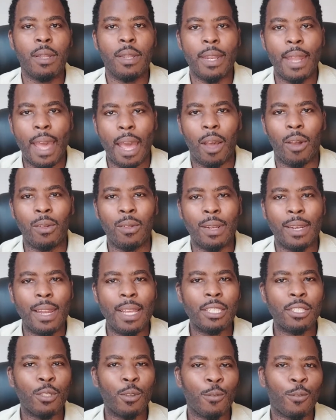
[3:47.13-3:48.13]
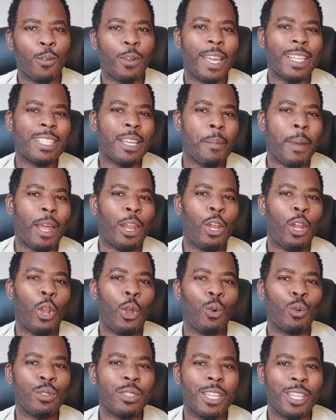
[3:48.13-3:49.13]
Now, let's not forget about
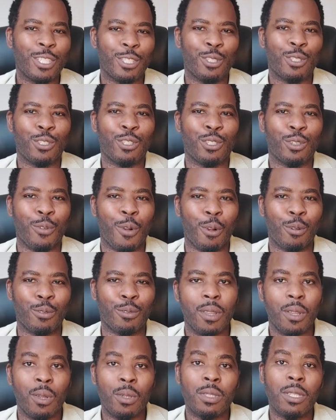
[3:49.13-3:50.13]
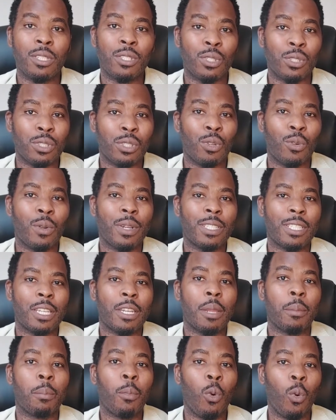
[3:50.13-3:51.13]
low testosterone. Low testosterone is
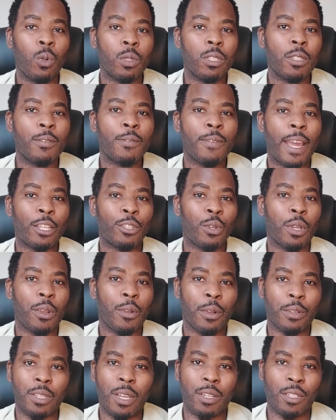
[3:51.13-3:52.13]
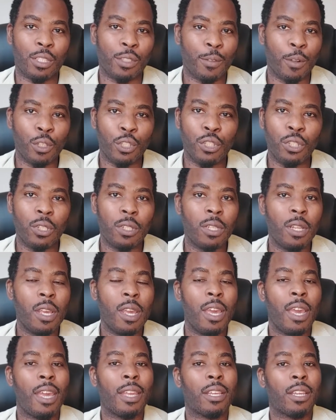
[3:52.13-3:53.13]
an important factor in erectile dysfunction.
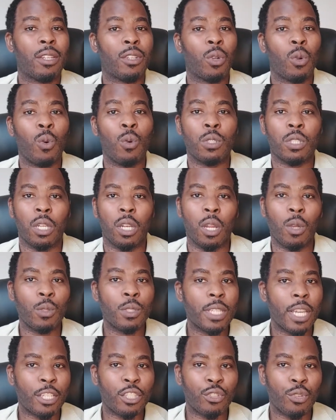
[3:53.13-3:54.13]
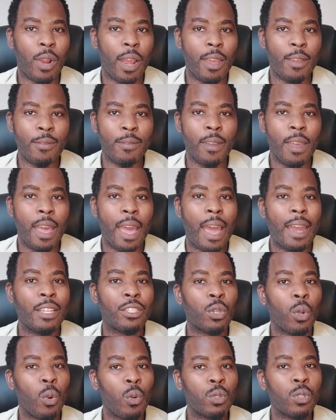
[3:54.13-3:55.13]
It can cause a low sex drive, and
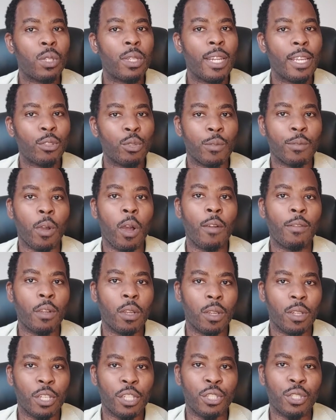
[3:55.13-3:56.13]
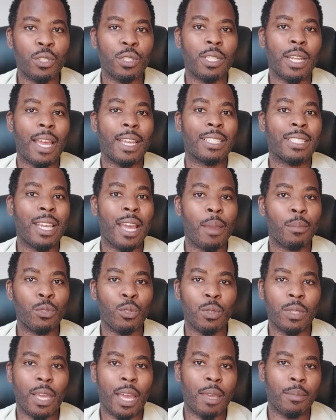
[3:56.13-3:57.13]
it's also linked with other conditions like type
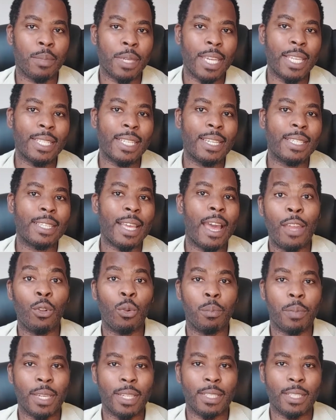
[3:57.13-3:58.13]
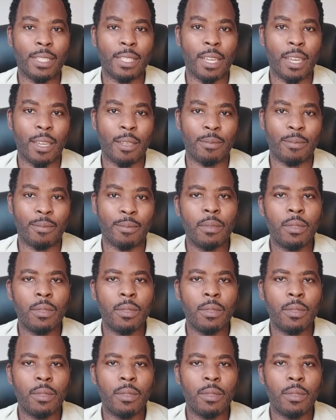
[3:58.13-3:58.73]
2 diabetes and obesity.